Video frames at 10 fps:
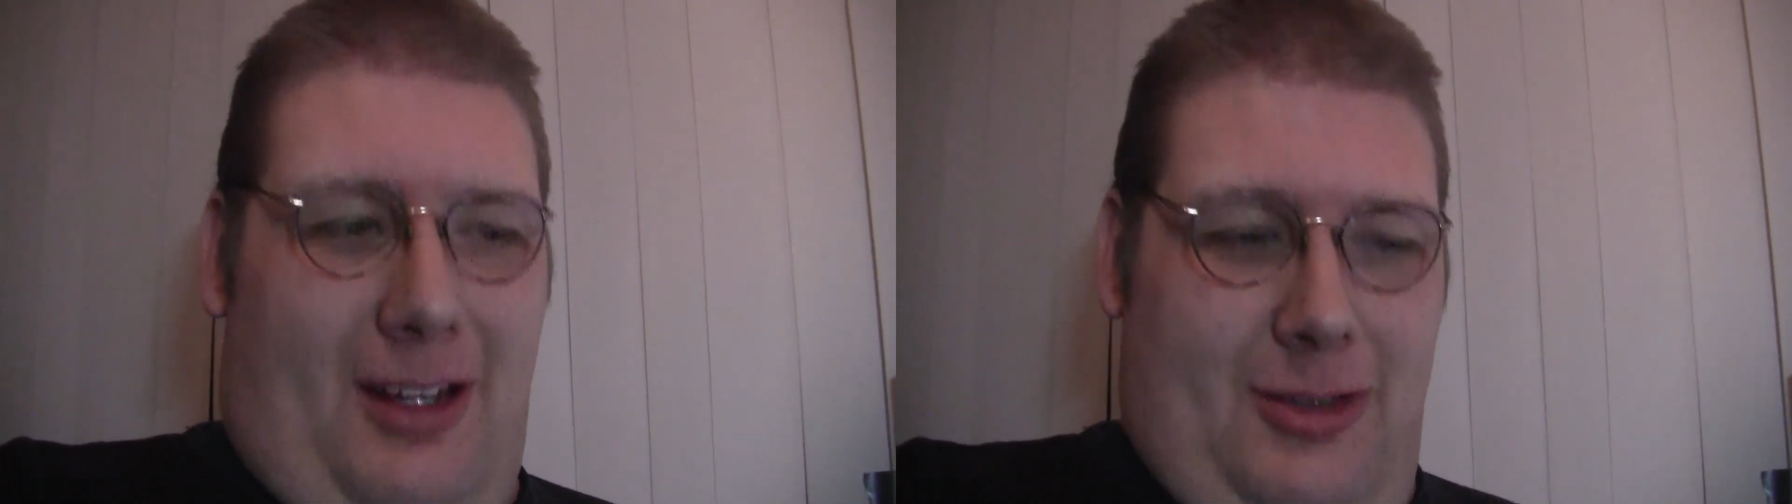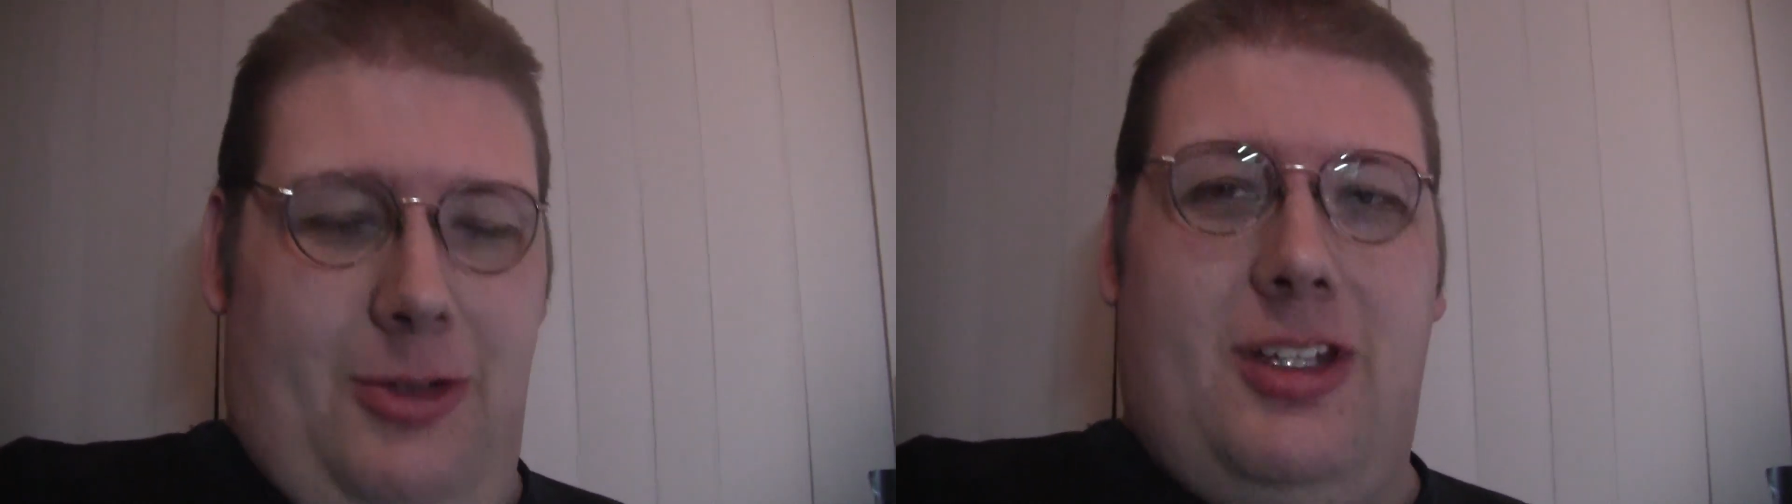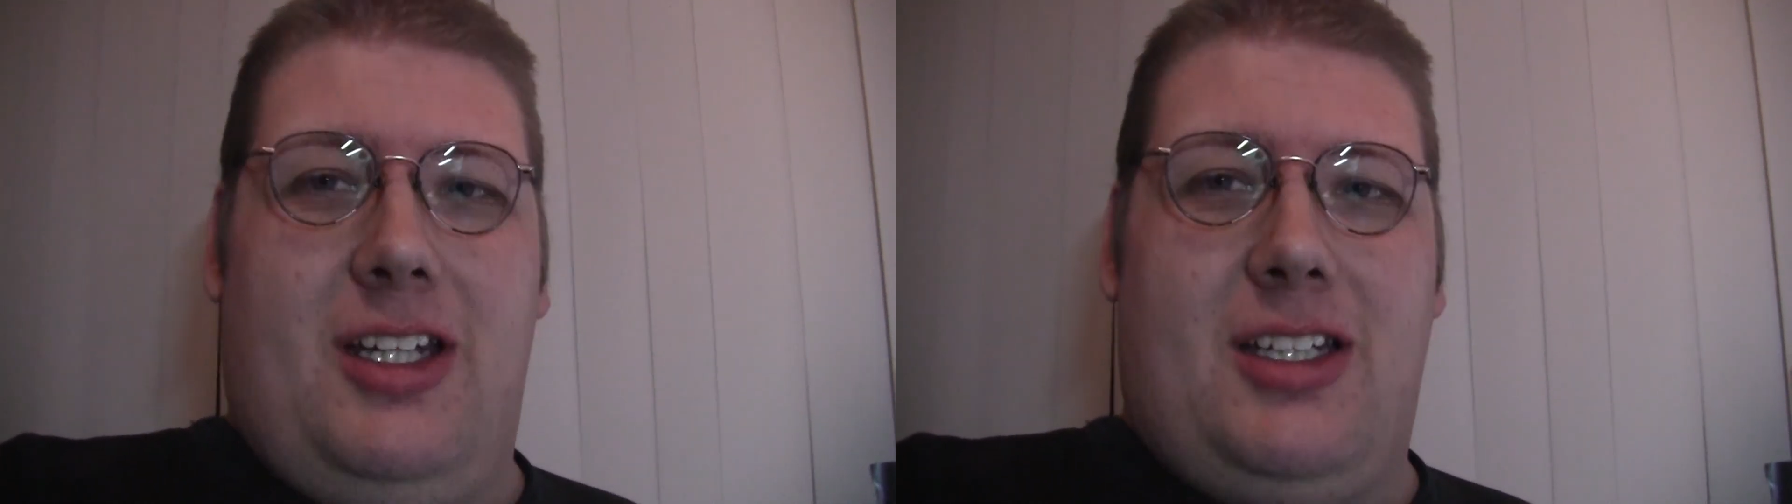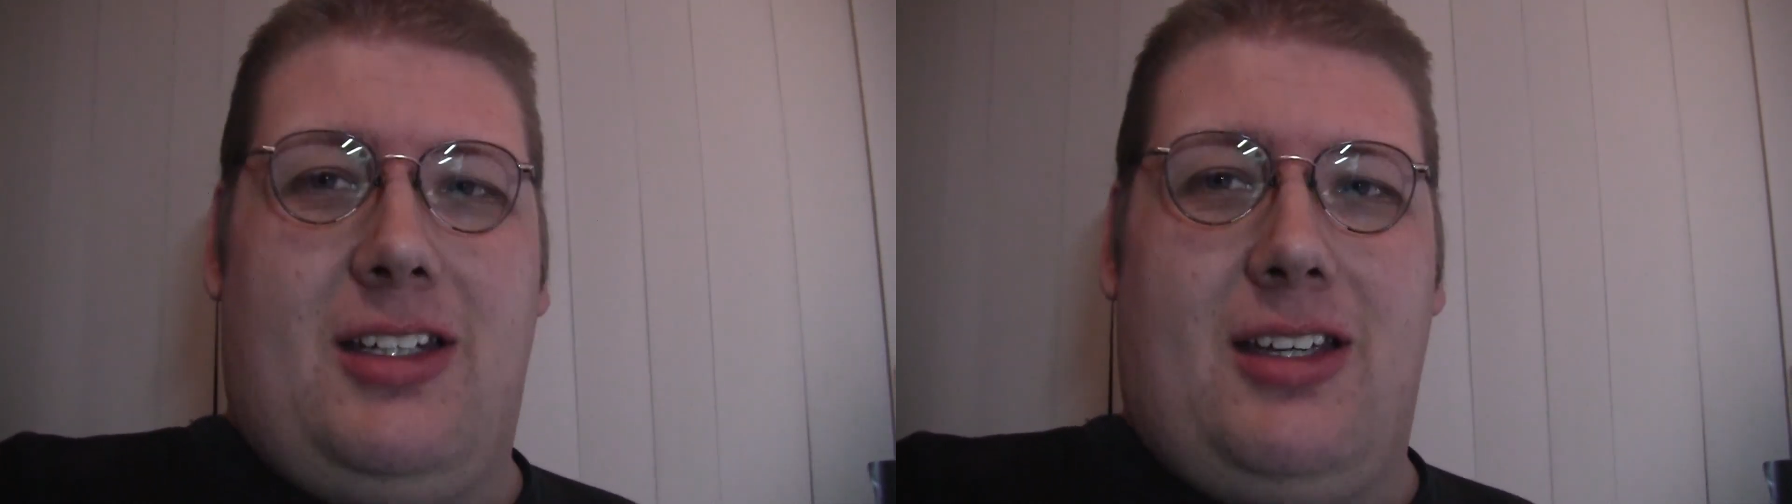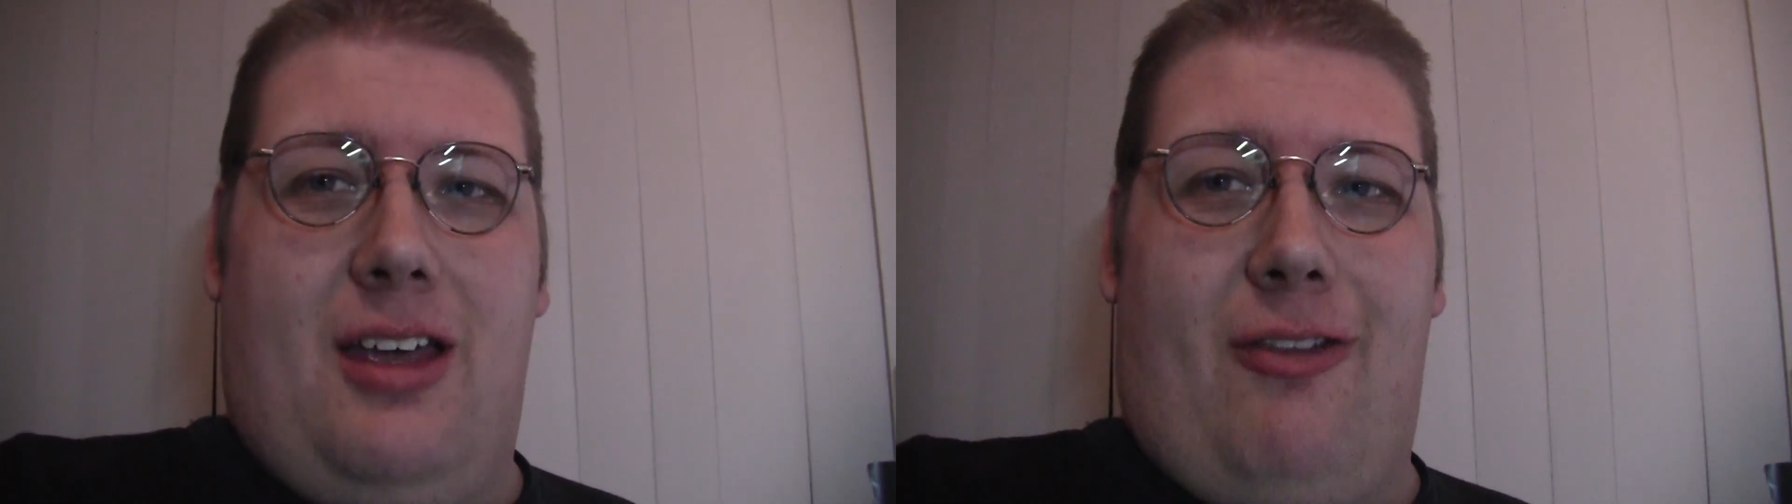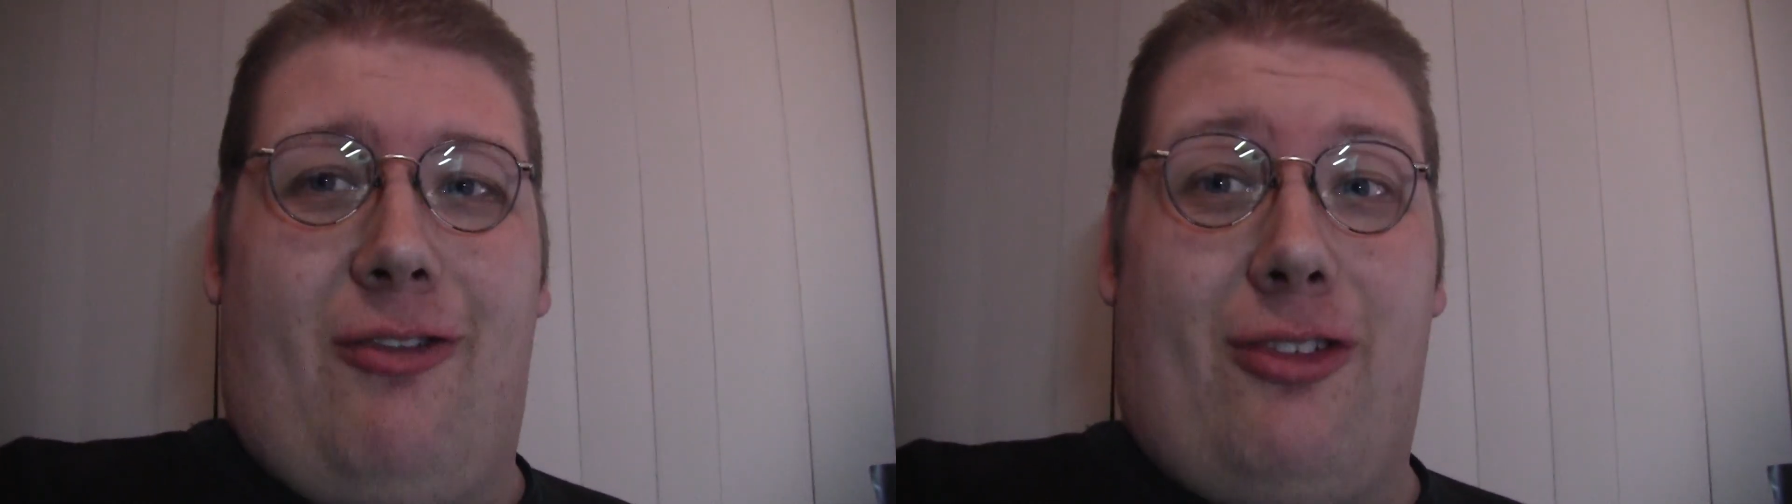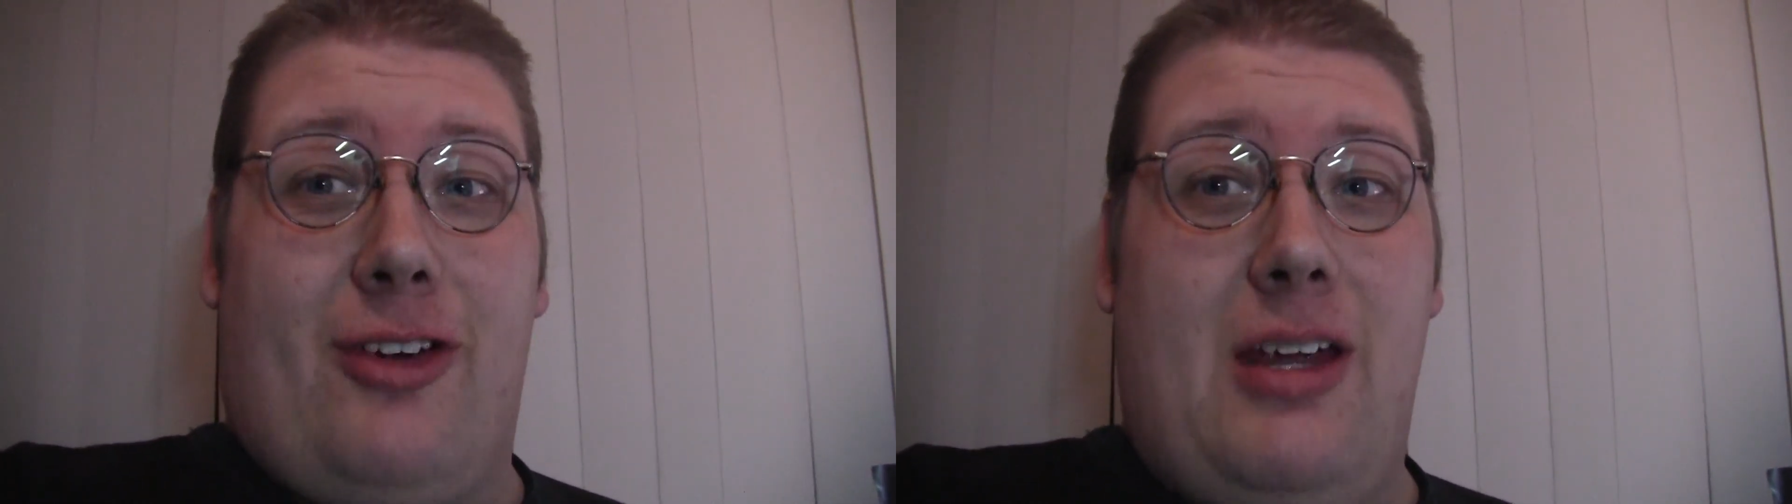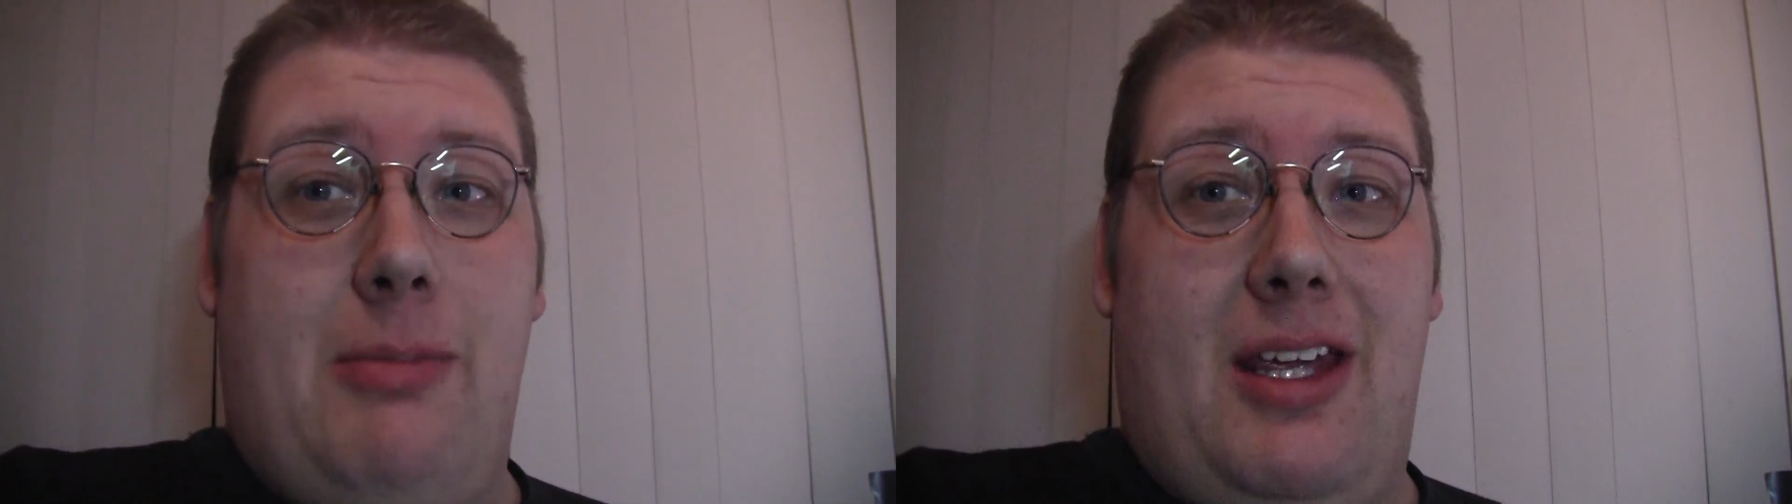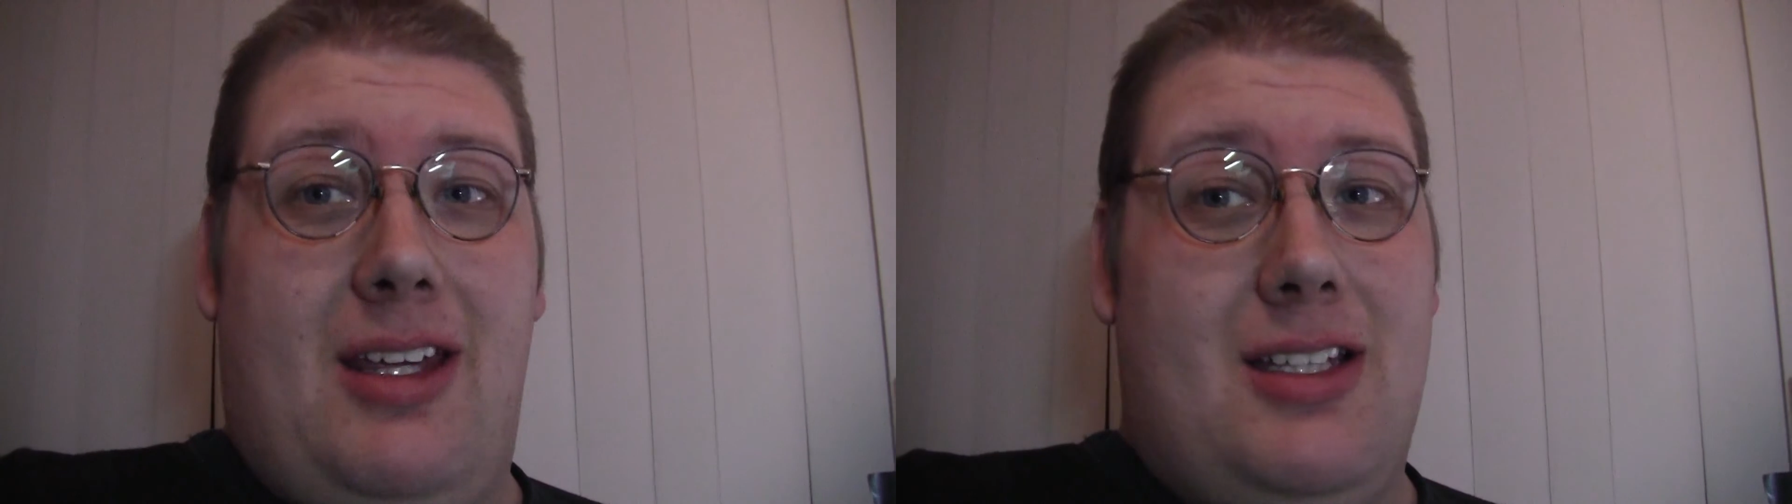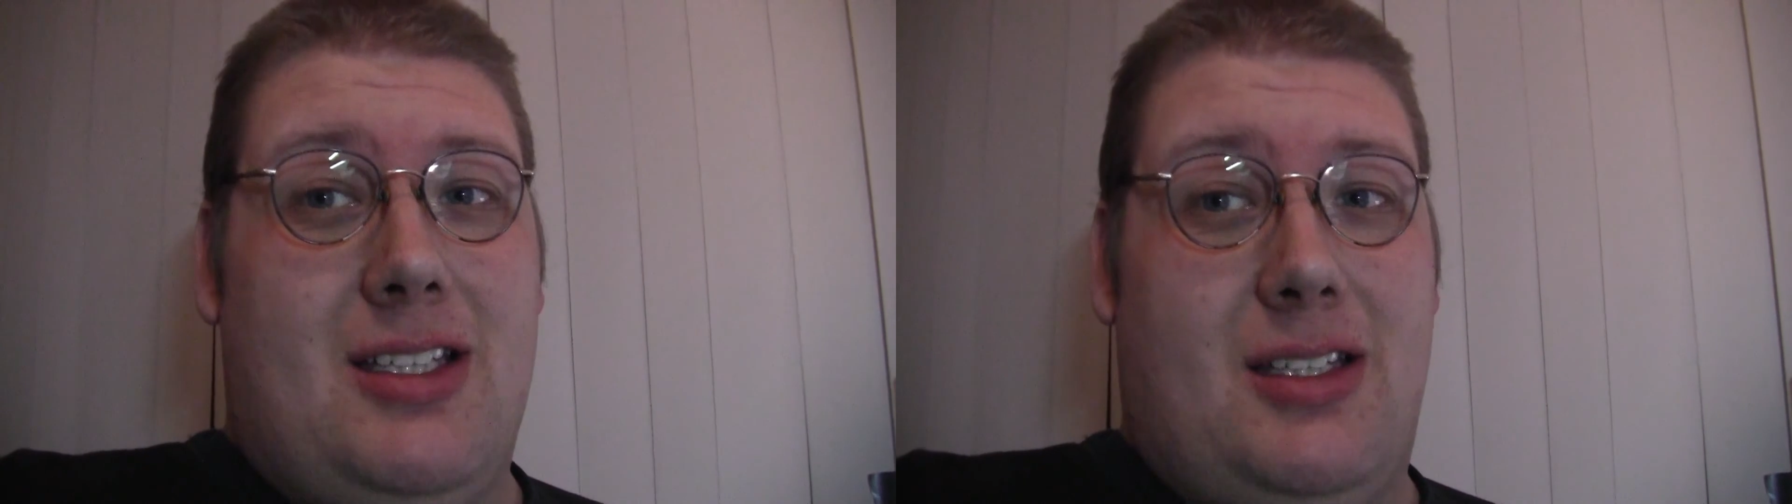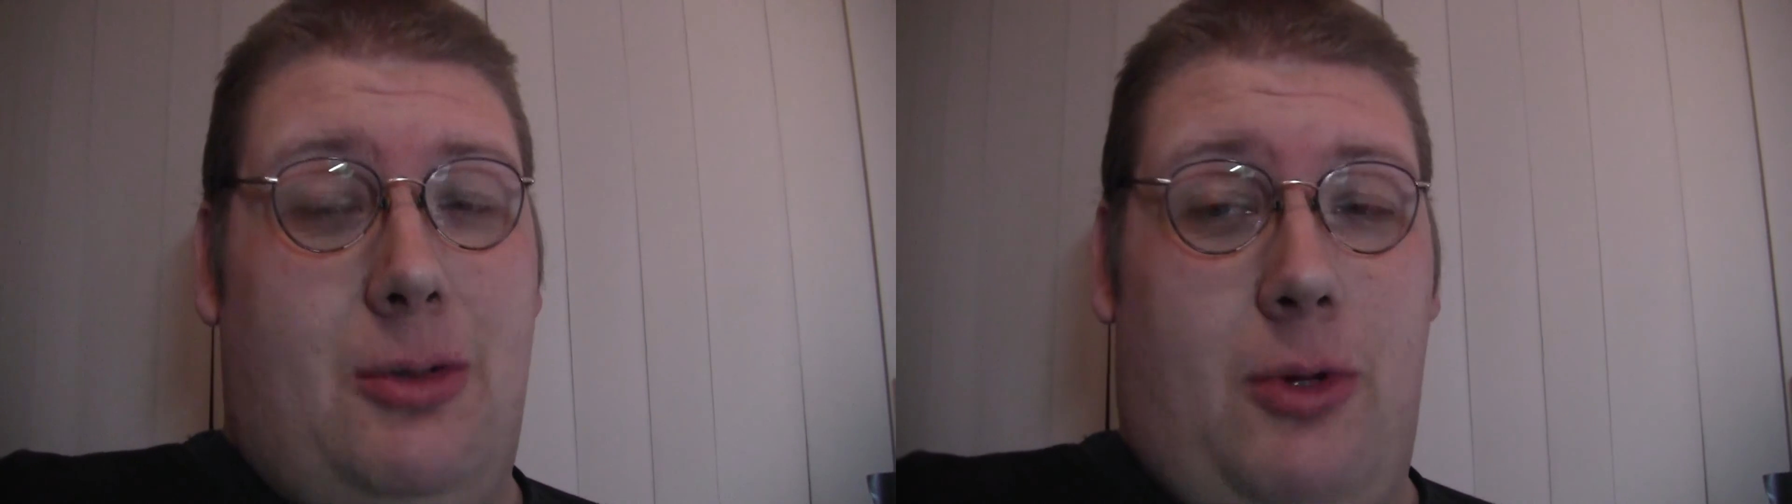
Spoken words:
include these freebies